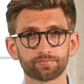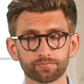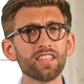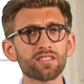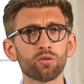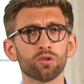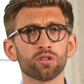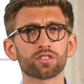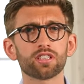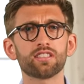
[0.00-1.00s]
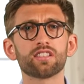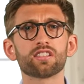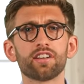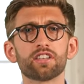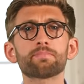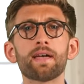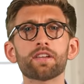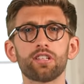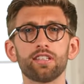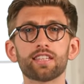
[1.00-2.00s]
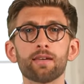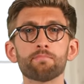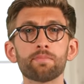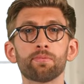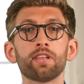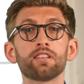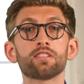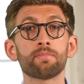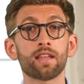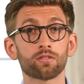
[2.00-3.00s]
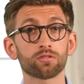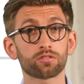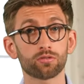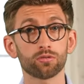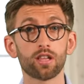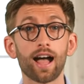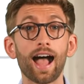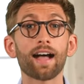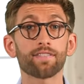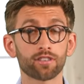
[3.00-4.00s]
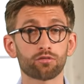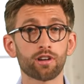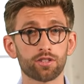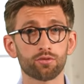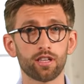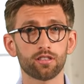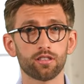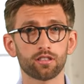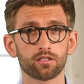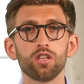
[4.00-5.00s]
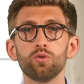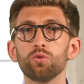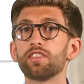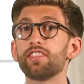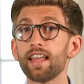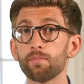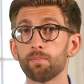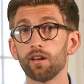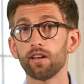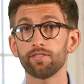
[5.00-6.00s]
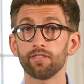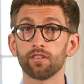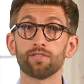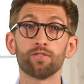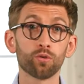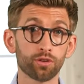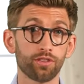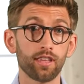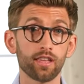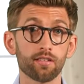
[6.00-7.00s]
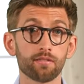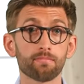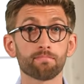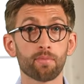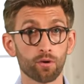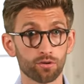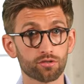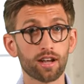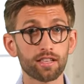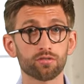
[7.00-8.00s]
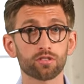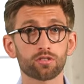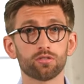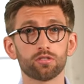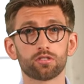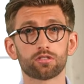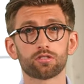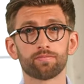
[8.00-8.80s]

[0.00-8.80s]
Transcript: This course is designed especially to get people into medical school after graduating. You would then apply for the four-year postgraduate course.